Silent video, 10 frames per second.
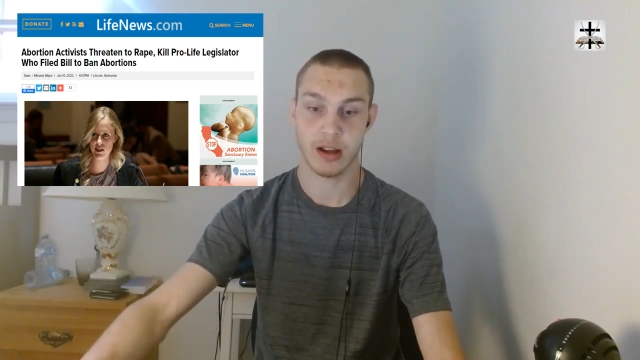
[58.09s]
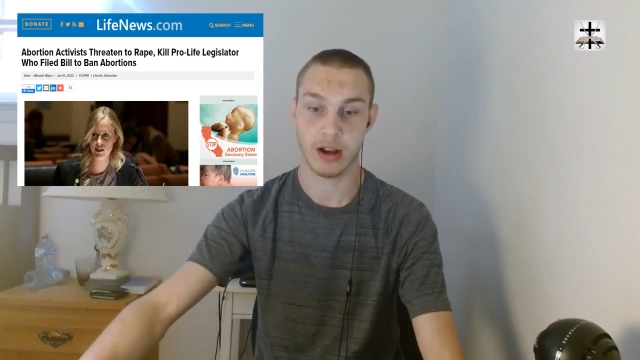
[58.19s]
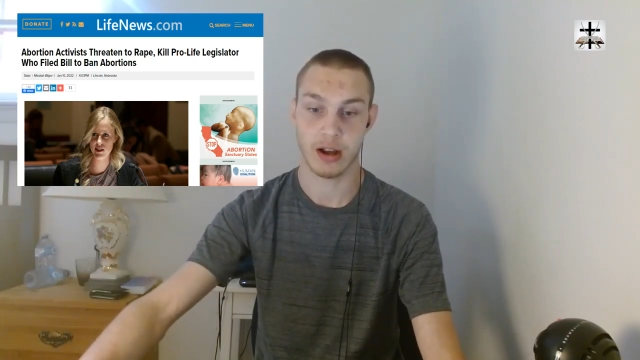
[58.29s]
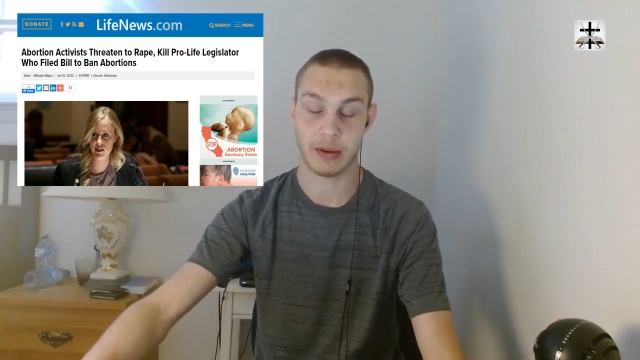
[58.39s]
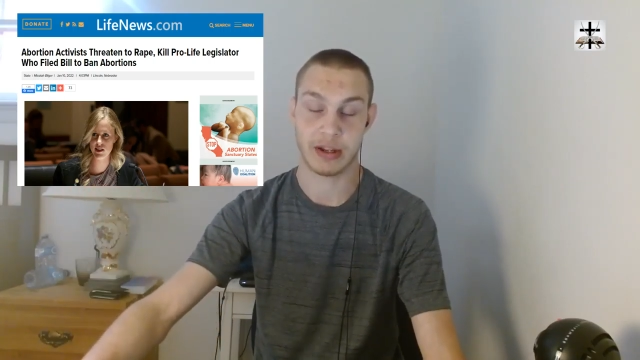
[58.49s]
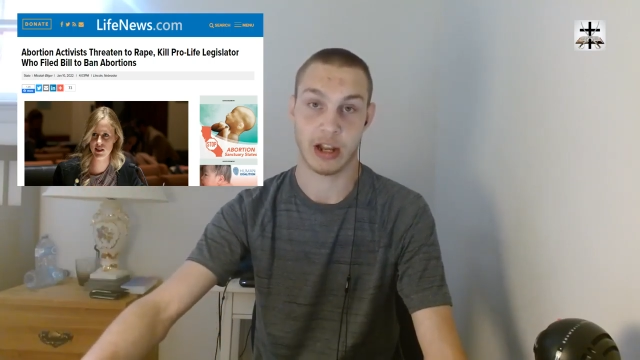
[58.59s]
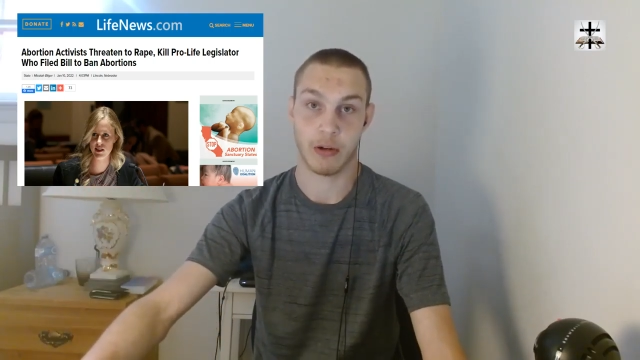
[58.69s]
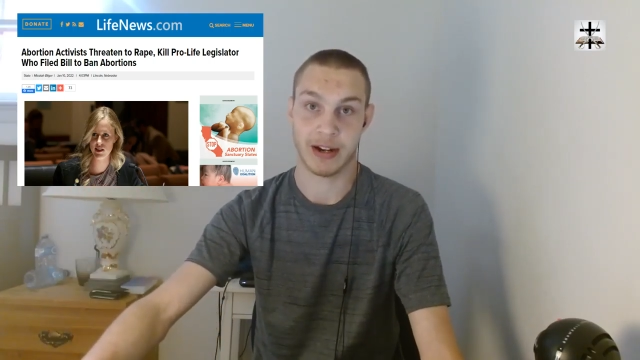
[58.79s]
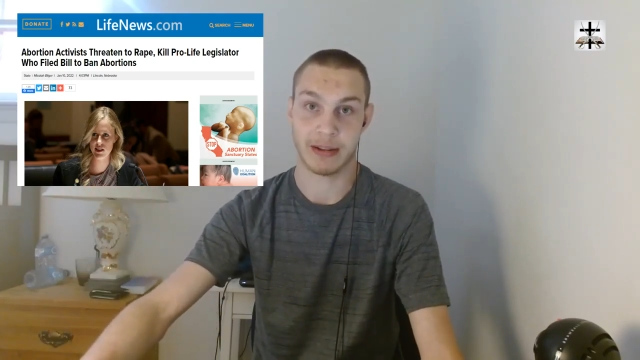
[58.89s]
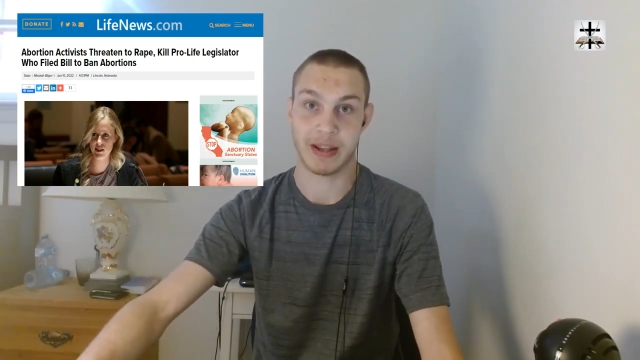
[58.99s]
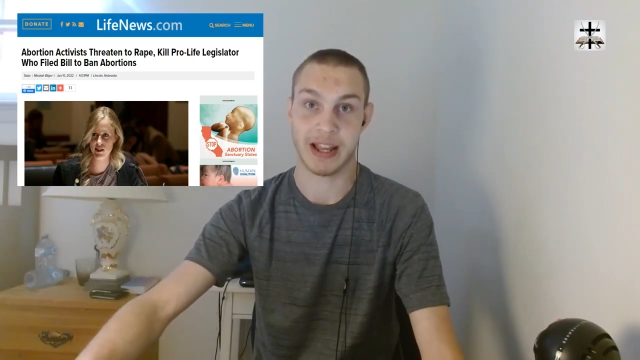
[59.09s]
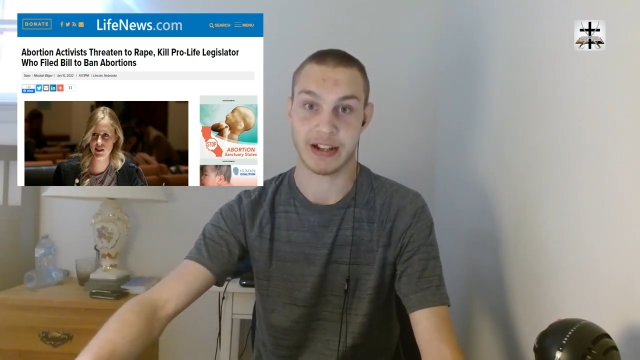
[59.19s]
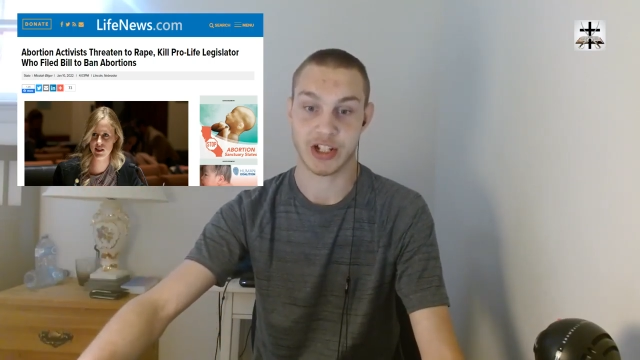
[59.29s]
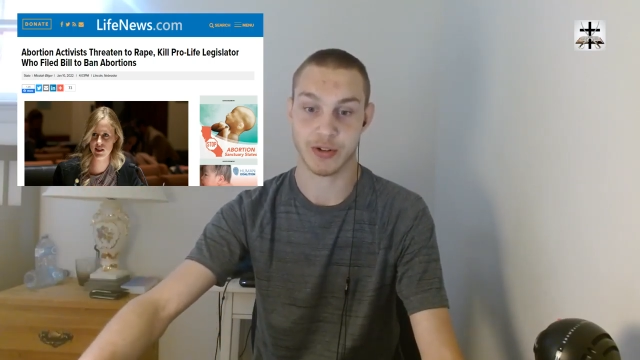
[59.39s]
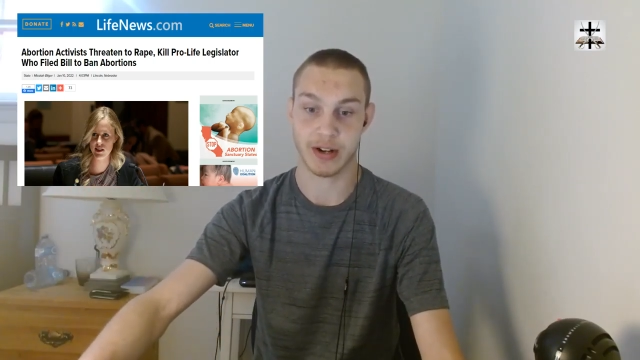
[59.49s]
because uh, I don't want to be getting
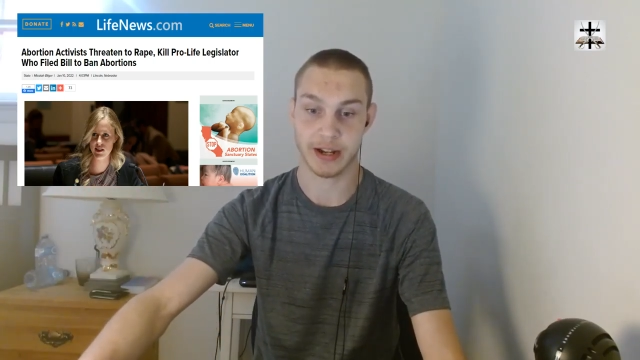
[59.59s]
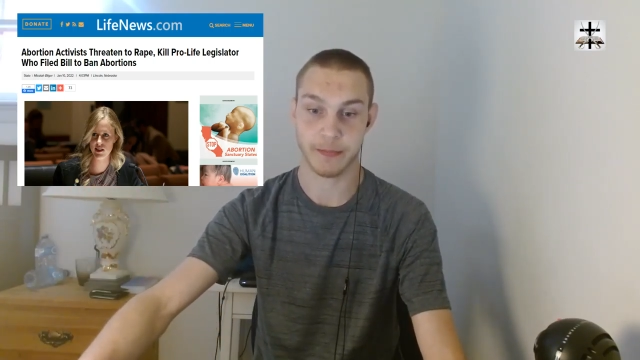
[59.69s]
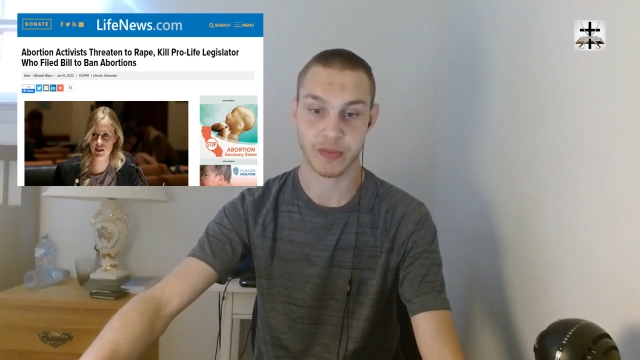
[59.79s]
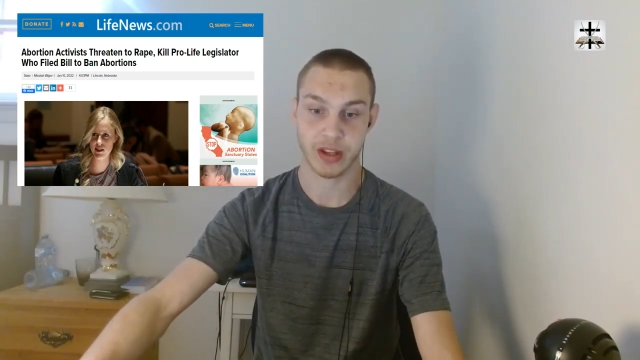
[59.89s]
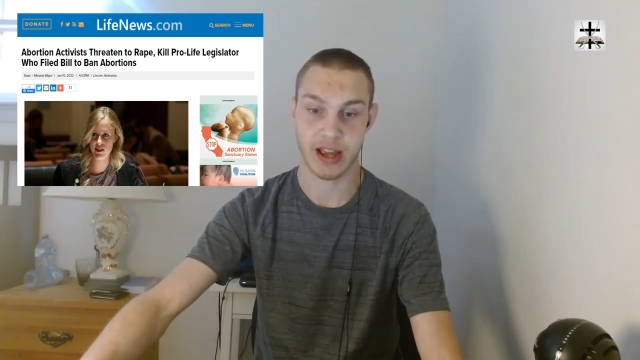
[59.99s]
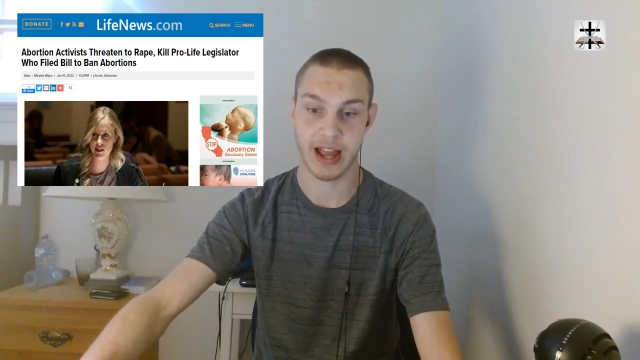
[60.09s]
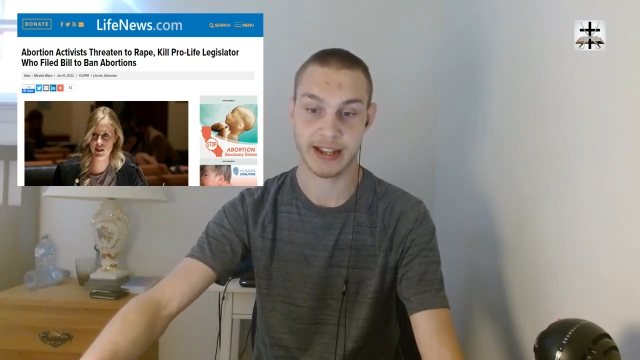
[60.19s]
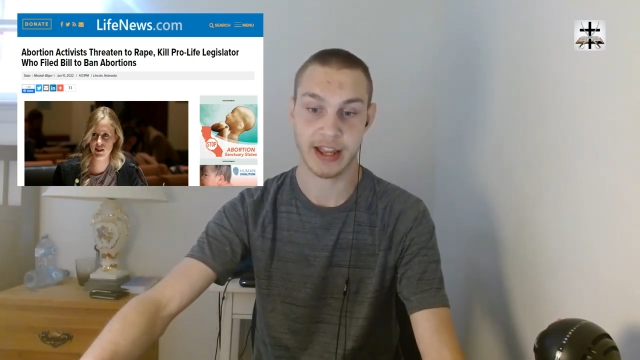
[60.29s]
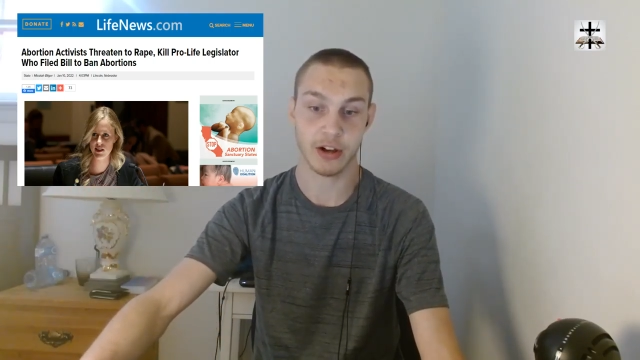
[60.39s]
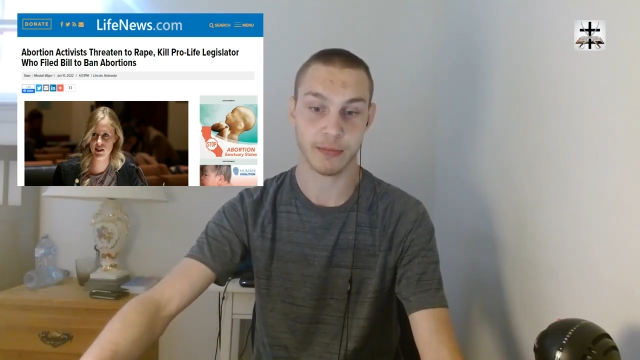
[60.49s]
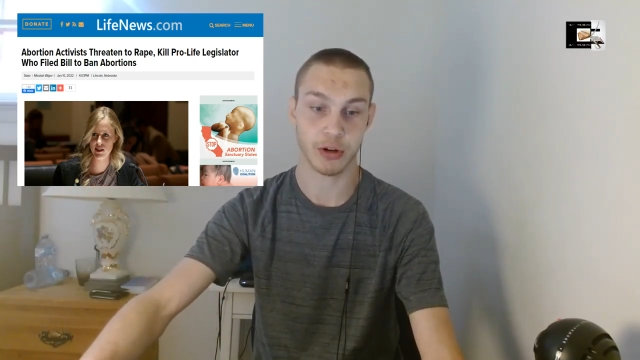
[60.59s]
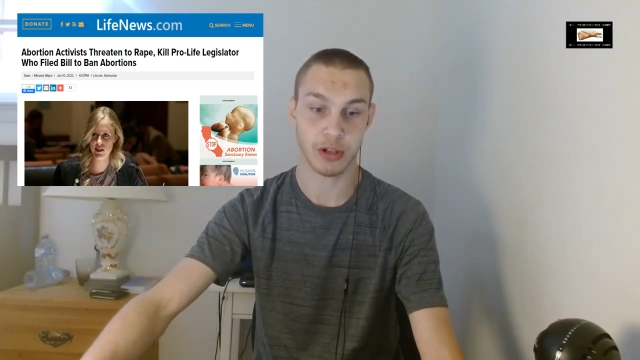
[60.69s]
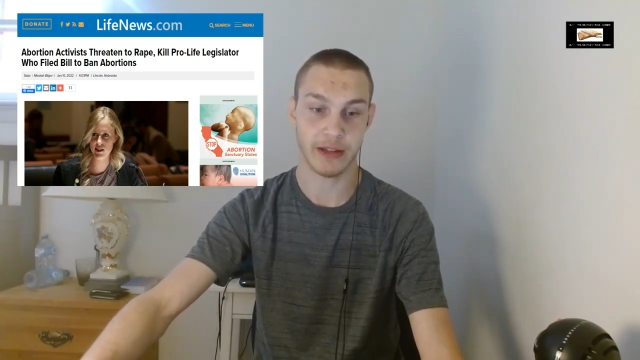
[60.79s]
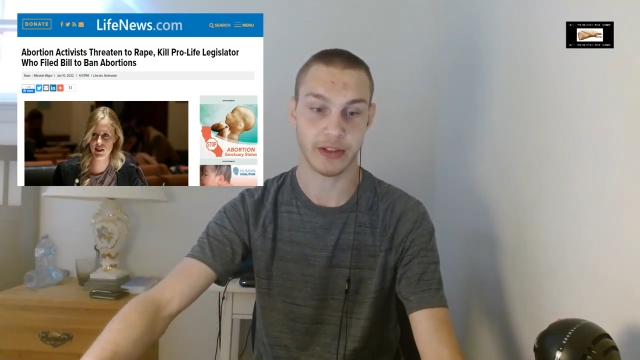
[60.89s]
a strike, and kill pro-life